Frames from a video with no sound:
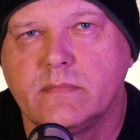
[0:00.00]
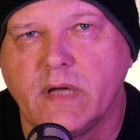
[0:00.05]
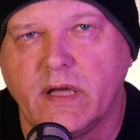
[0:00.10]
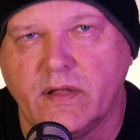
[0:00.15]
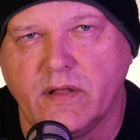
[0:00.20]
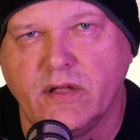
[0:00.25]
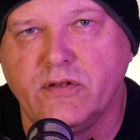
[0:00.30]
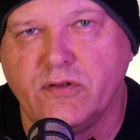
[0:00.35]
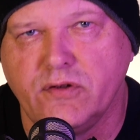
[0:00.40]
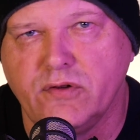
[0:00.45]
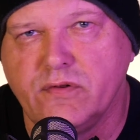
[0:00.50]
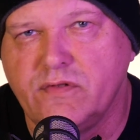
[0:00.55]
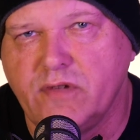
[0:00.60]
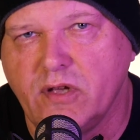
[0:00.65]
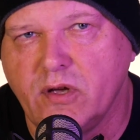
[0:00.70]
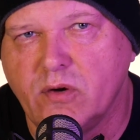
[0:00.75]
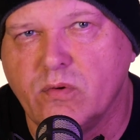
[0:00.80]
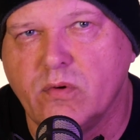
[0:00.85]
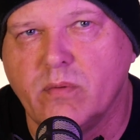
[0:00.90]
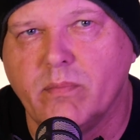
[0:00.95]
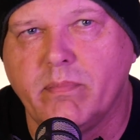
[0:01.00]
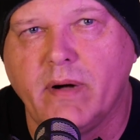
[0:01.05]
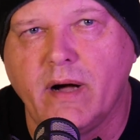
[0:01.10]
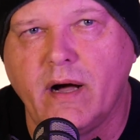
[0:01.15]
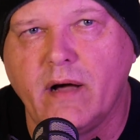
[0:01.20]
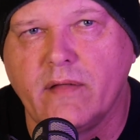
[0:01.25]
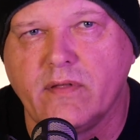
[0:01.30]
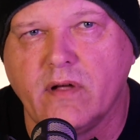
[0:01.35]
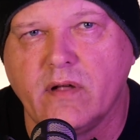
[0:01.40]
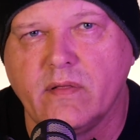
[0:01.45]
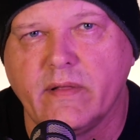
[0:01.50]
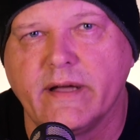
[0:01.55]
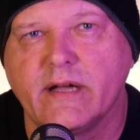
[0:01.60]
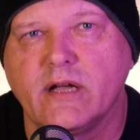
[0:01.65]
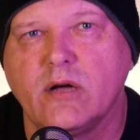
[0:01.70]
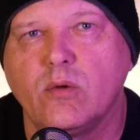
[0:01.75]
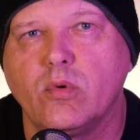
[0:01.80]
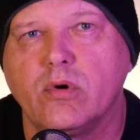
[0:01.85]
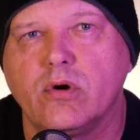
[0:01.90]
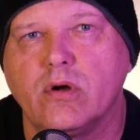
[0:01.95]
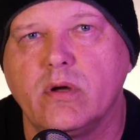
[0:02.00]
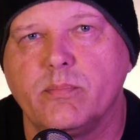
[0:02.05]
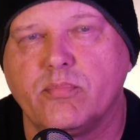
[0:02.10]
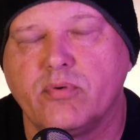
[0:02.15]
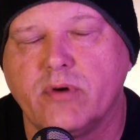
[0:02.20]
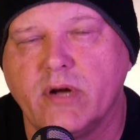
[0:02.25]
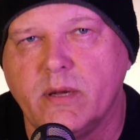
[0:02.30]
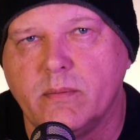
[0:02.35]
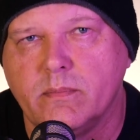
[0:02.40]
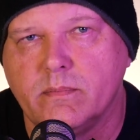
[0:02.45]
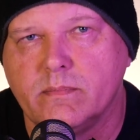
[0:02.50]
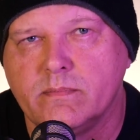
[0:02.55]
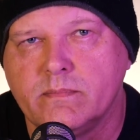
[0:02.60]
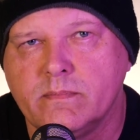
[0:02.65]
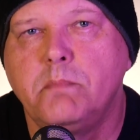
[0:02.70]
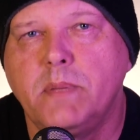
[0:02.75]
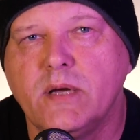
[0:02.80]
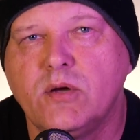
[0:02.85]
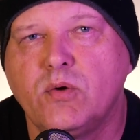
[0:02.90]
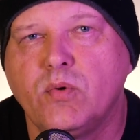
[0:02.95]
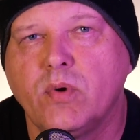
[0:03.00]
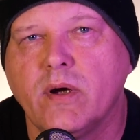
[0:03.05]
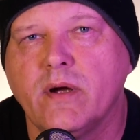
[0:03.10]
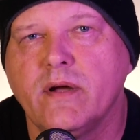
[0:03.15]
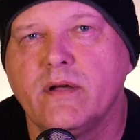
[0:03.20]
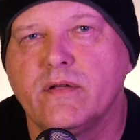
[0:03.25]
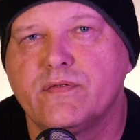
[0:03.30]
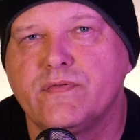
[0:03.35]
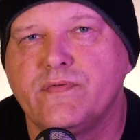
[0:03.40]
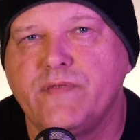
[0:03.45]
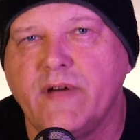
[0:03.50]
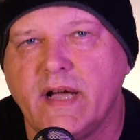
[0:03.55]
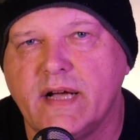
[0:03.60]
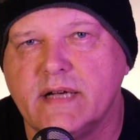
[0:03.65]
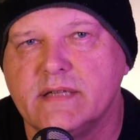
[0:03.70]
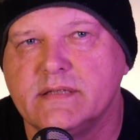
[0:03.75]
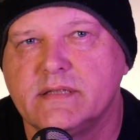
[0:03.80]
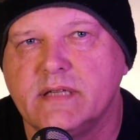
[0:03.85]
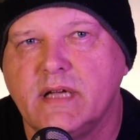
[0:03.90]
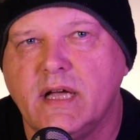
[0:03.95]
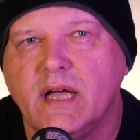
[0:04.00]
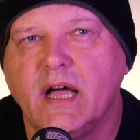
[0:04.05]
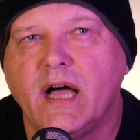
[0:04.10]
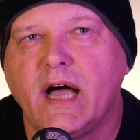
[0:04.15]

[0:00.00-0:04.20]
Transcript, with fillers: and then use SQL and Python like I would on prem. BigQuery is fast.